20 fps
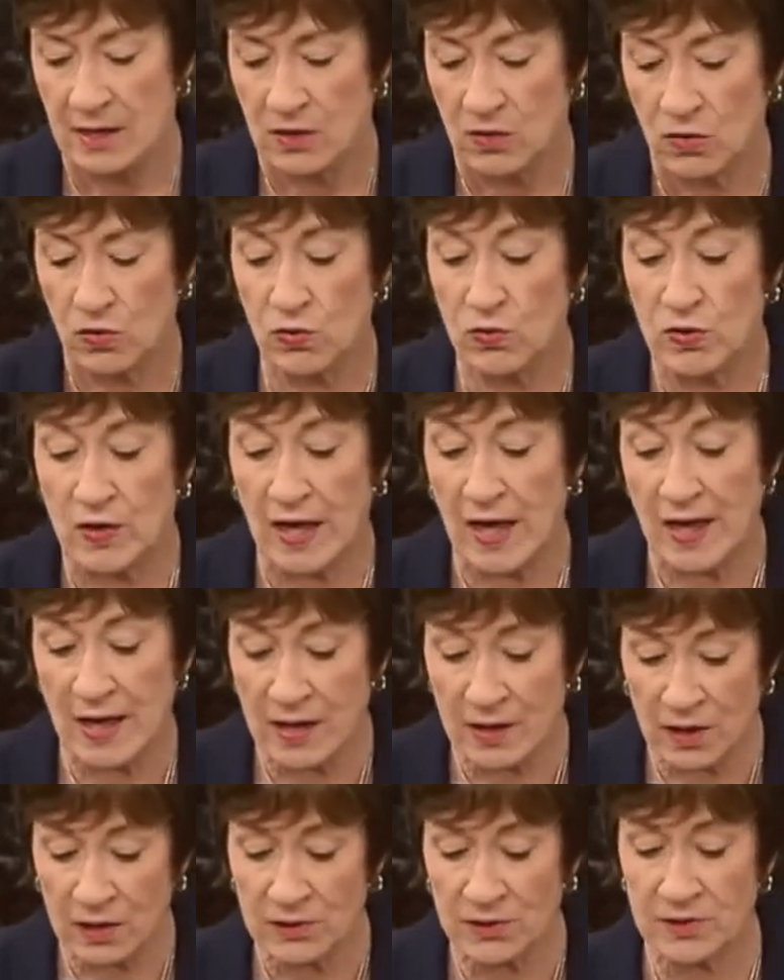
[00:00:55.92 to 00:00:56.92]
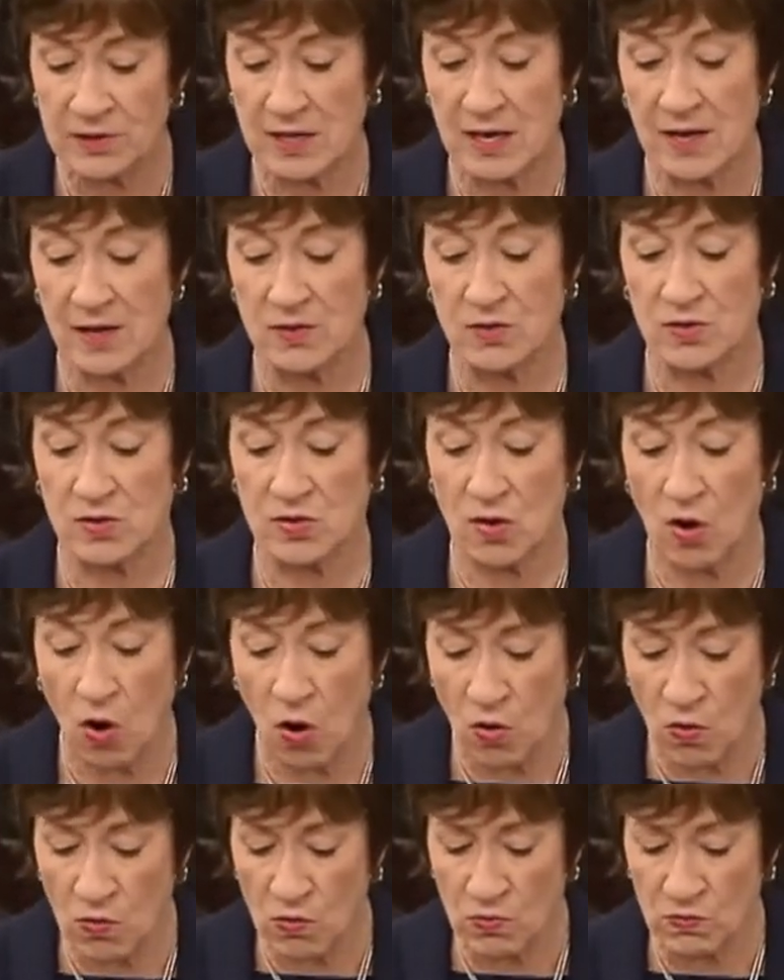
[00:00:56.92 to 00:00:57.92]
who killed his
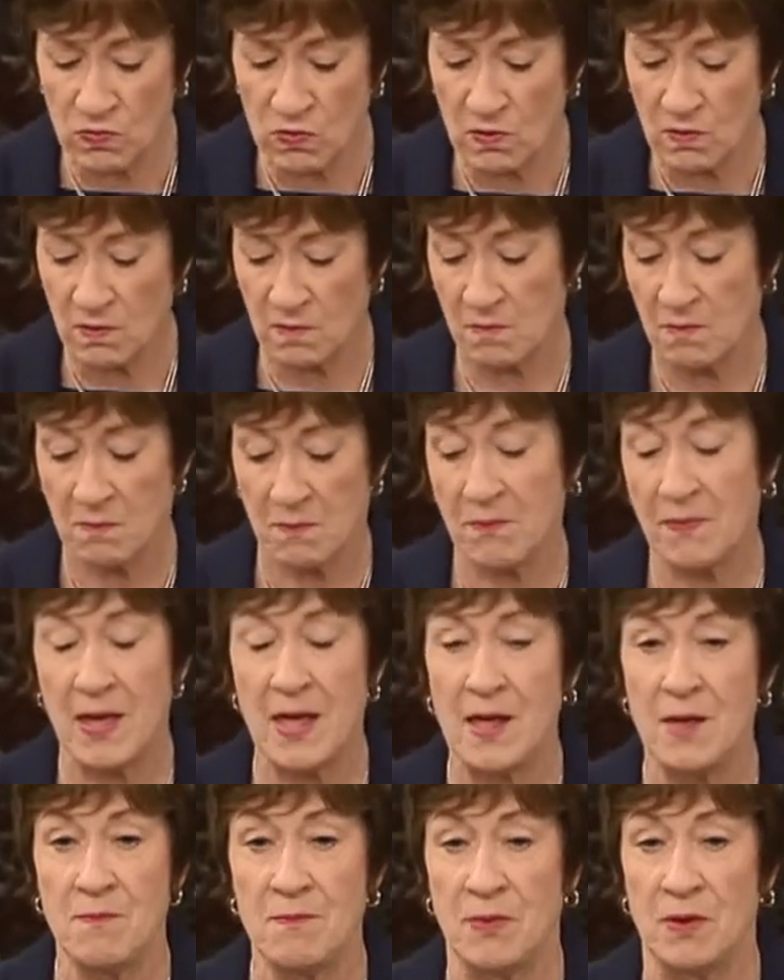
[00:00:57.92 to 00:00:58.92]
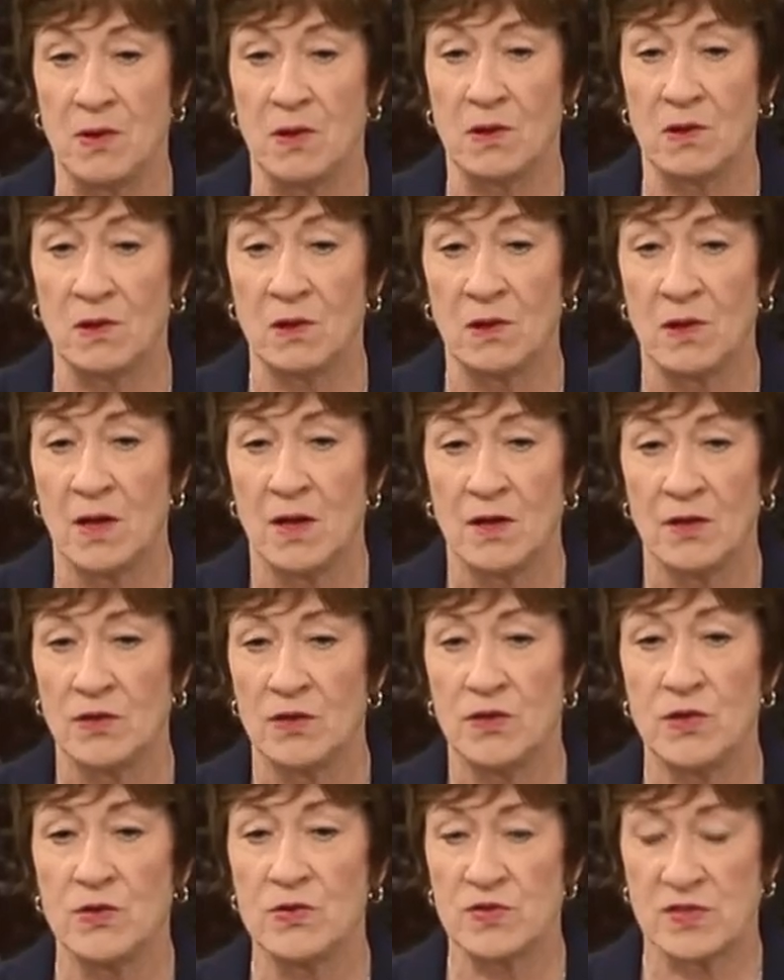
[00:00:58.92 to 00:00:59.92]
own people
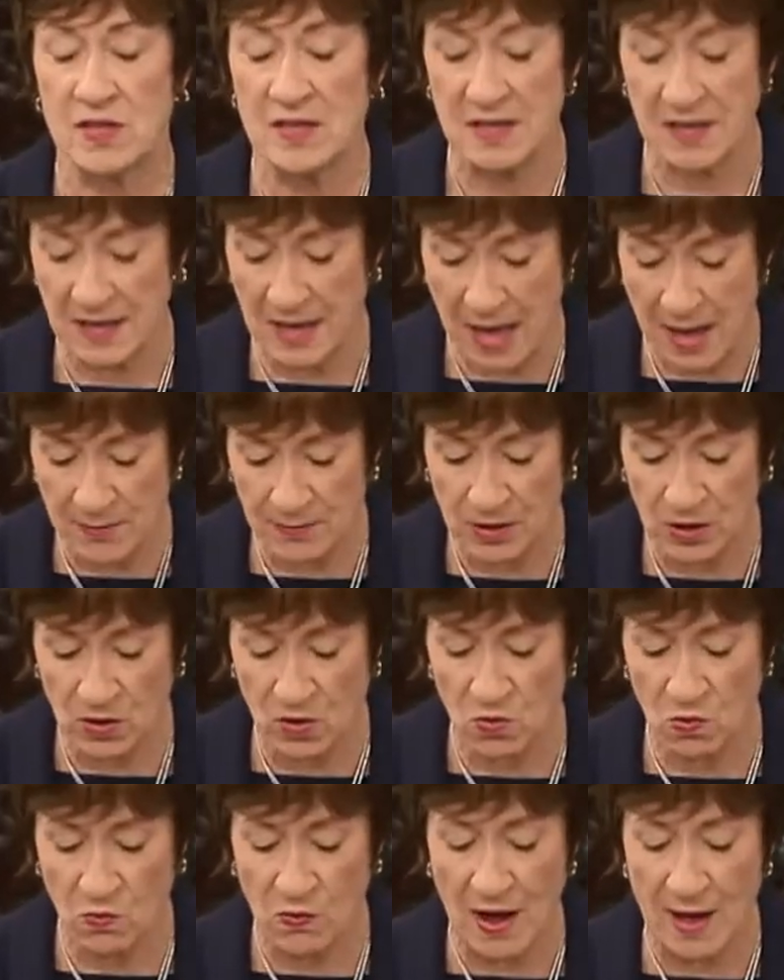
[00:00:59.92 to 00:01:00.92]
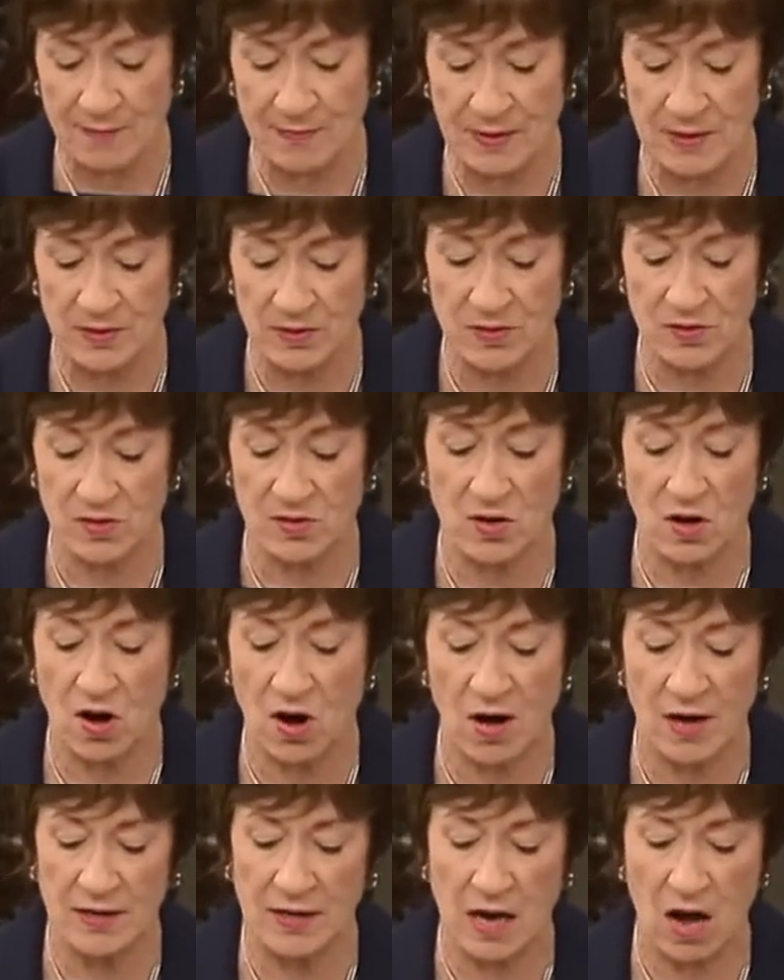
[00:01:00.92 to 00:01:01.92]
using chemical weapons
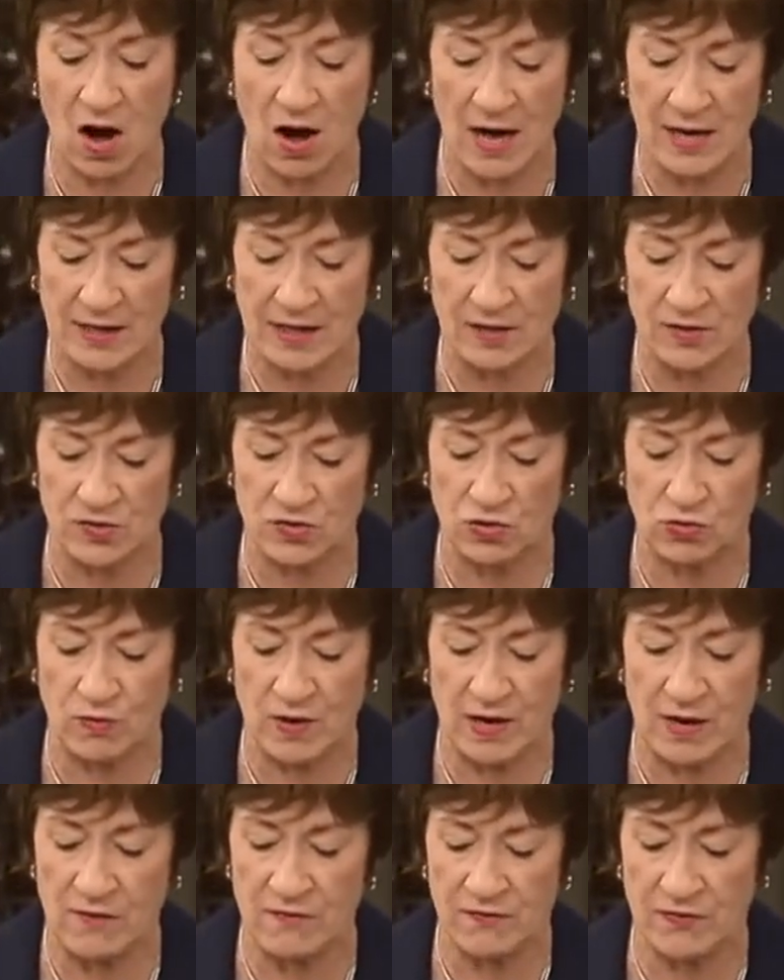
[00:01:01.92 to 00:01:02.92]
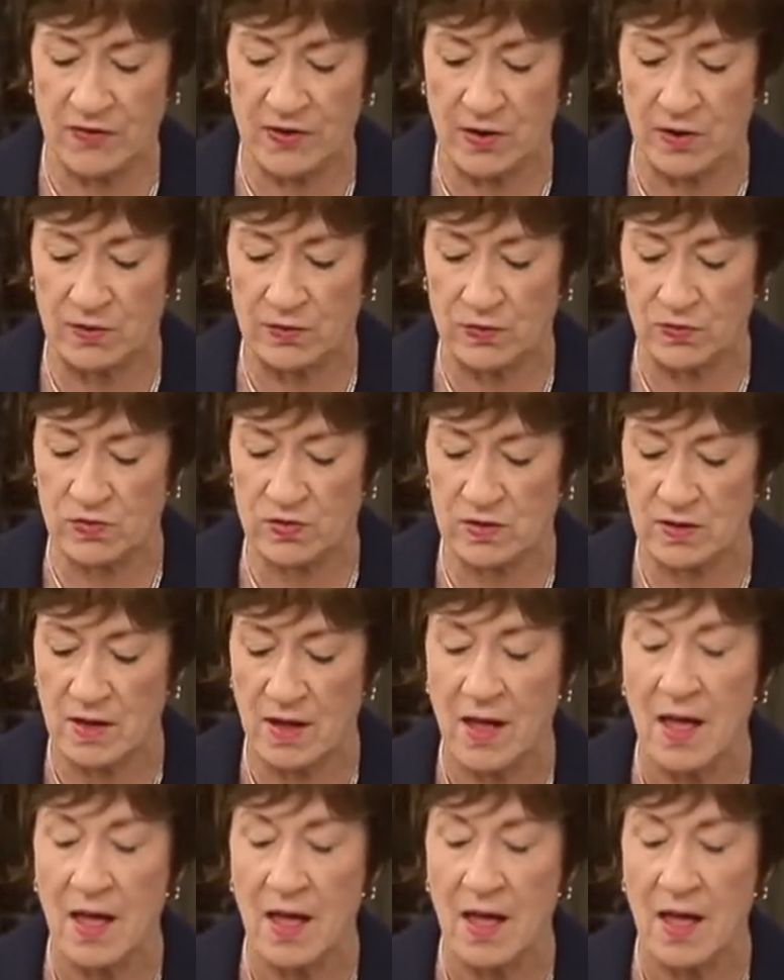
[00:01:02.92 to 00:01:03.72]
on August 21st.